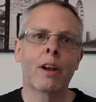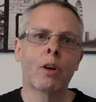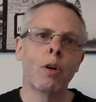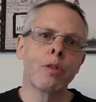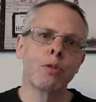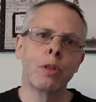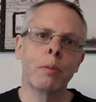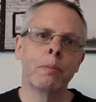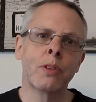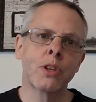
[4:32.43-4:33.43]
going to go through
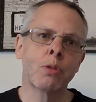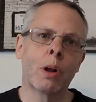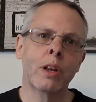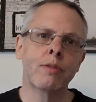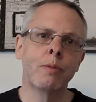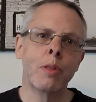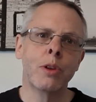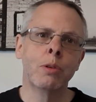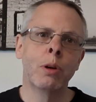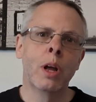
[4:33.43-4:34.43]
them just quickly with
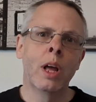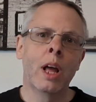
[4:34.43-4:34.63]
you.